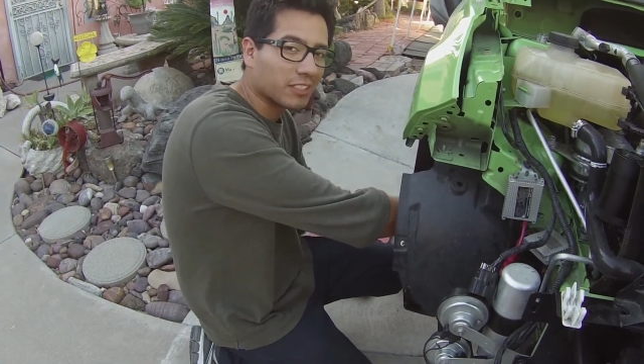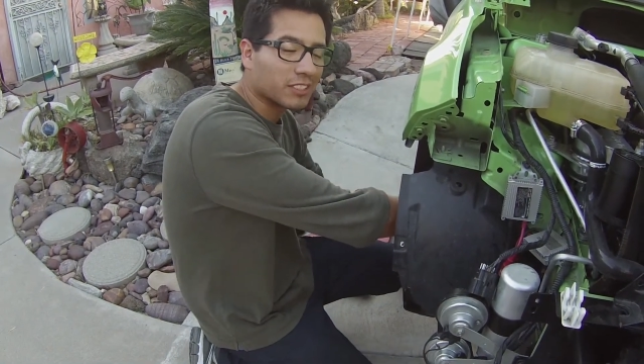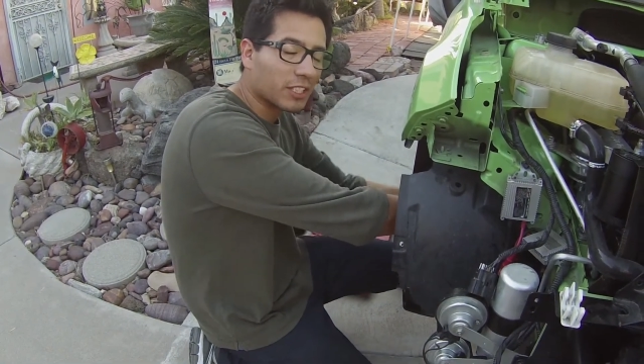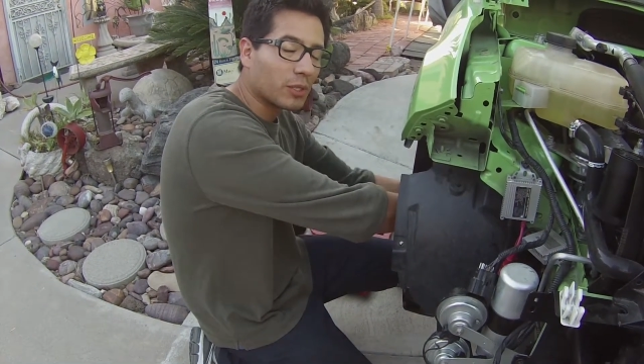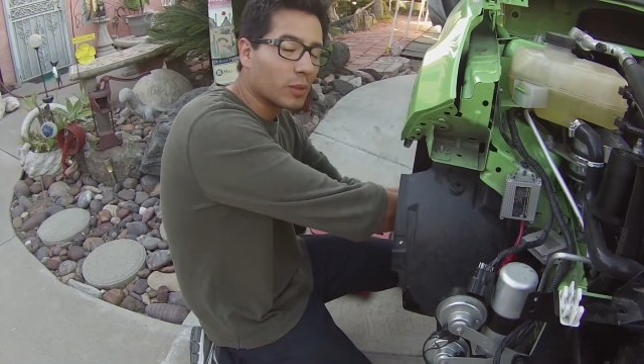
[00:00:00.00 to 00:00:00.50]

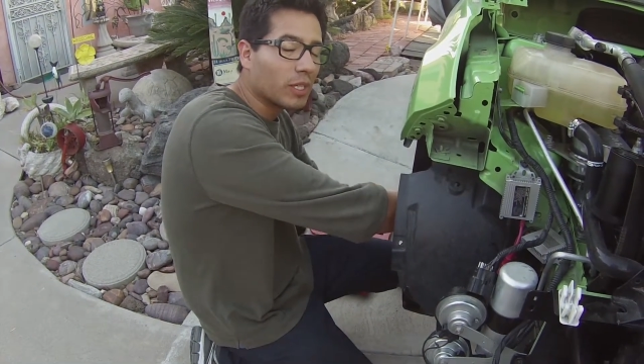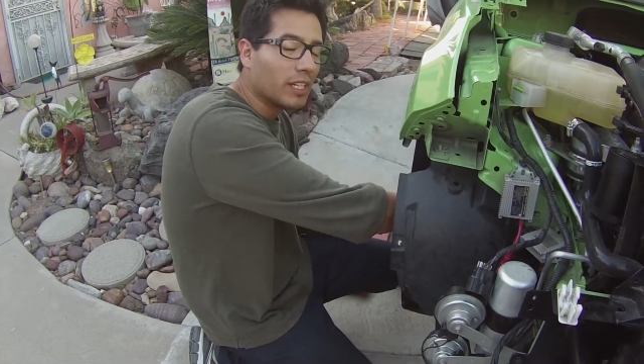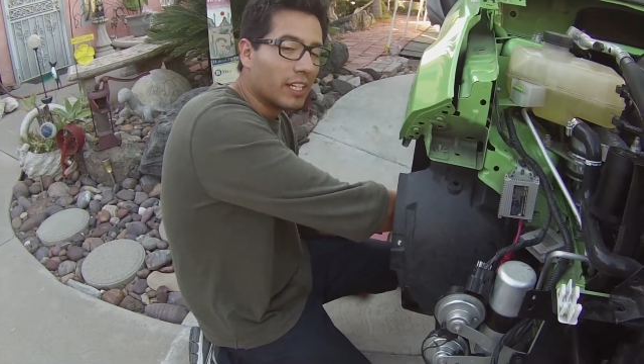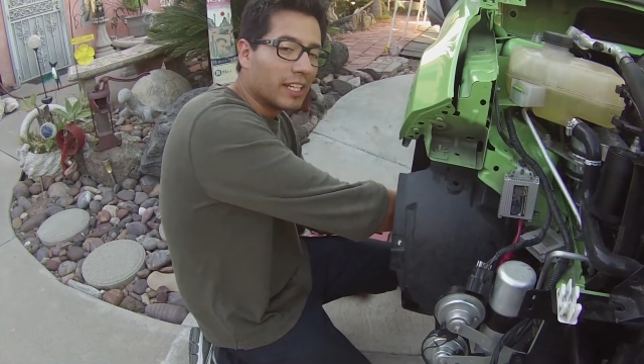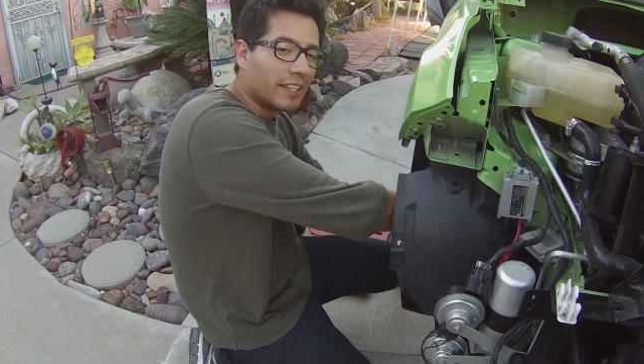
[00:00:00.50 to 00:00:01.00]
So
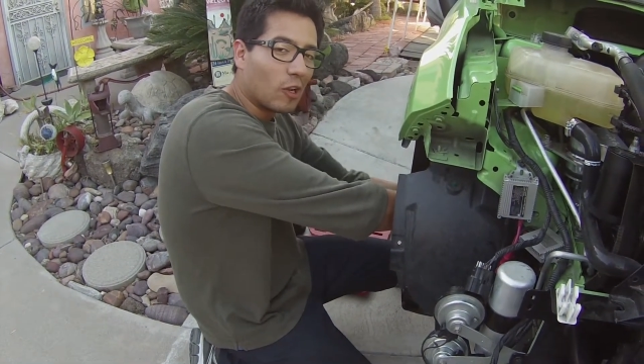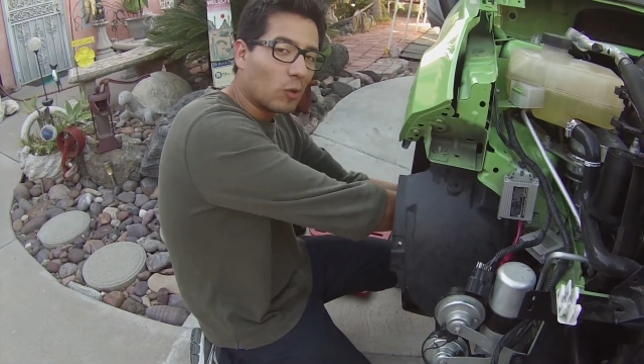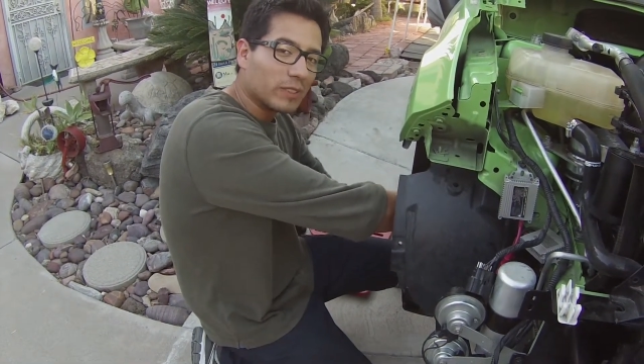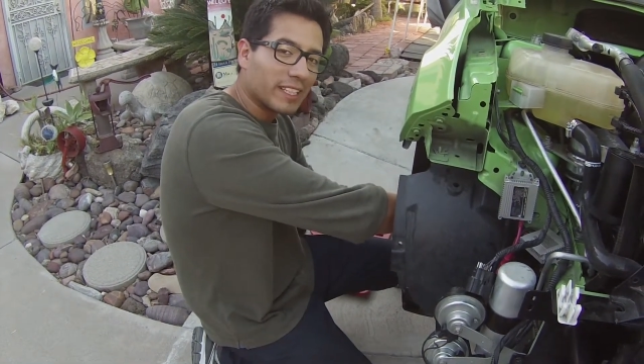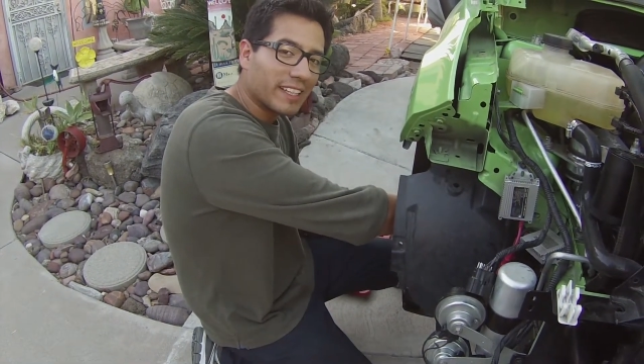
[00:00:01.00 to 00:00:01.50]
the
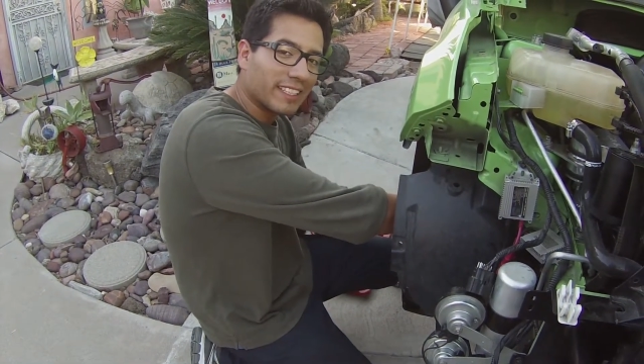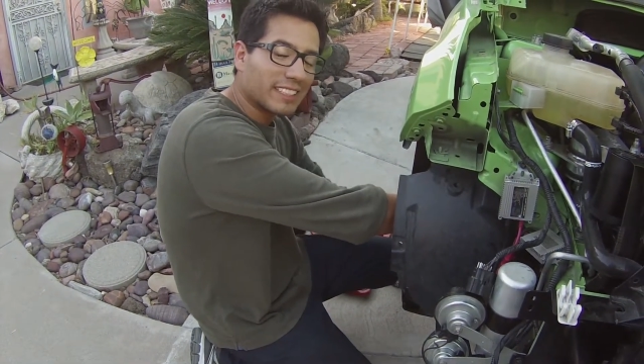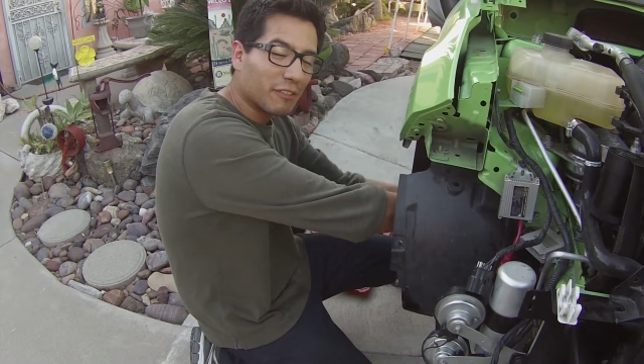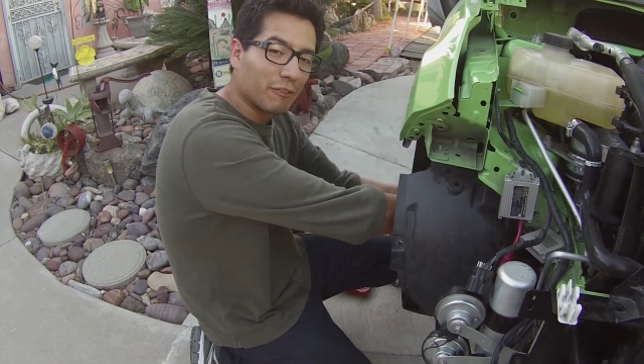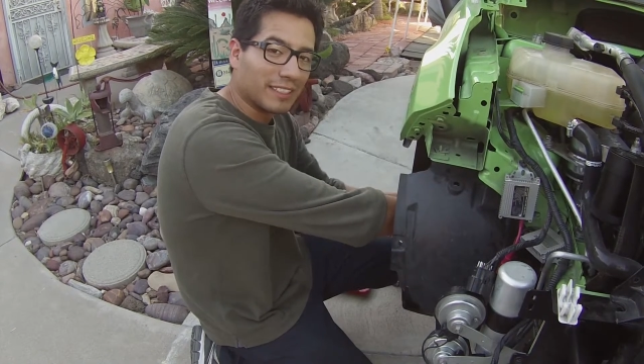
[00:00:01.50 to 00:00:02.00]
only thing
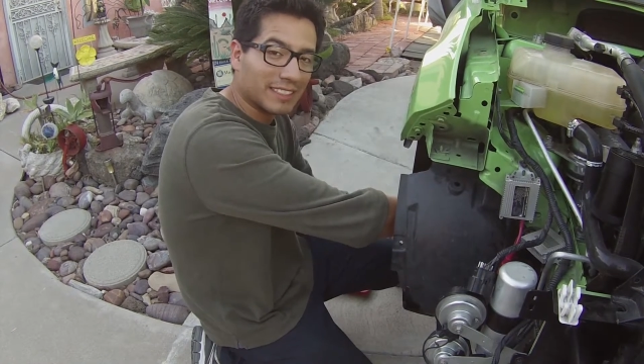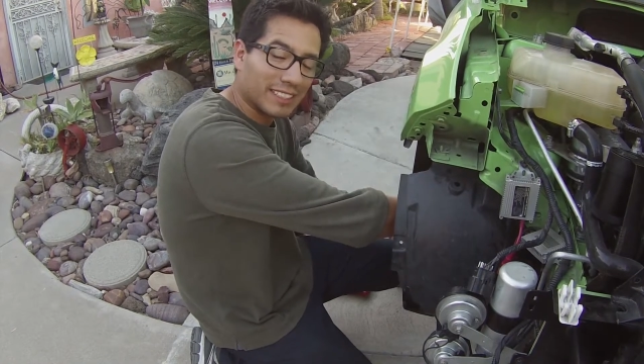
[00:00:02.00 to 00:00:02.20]
different